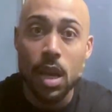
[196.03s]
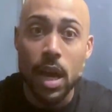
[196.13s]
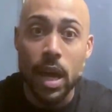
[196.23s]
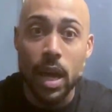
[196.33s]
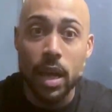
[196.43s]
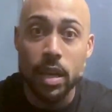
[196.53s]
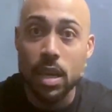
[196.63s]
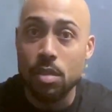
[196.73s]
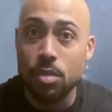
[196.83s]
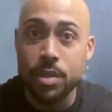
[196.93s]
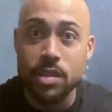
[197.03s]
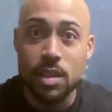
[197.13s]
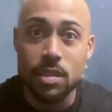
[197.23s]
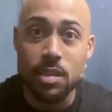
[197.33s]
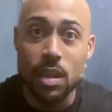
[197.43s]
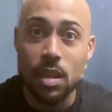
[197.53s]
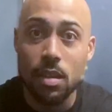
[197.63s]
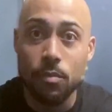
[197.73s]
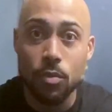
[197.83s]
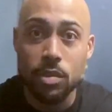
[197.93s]
Again, 3 sets of
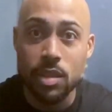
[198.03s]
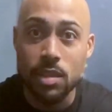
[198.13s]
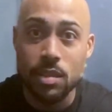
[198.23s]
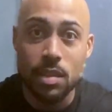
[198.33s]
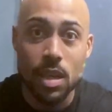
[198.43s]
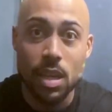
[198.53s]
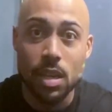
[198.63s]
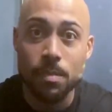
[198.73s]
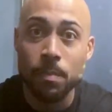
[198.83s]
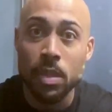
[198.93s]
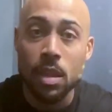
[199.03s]
10, 4 sets of 10.